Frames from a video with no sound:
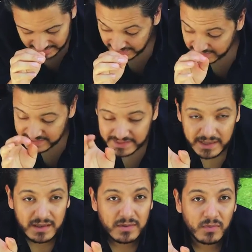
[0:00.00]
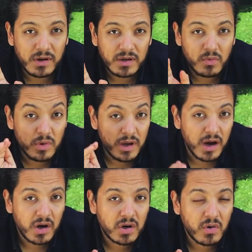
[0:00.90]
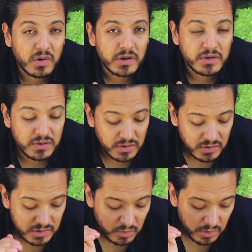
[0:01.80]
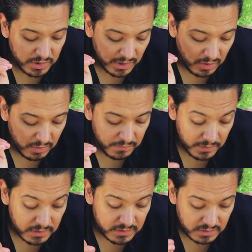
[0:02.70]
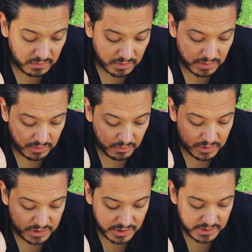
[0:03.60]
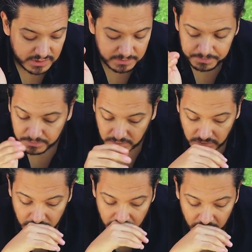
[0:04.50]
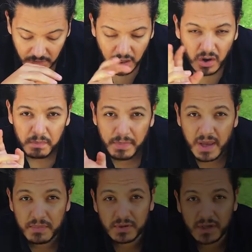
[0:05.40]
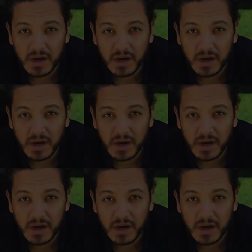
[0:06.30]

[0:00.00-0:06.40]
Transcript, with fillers: and then the second one we are going to use with our filter with which is our paper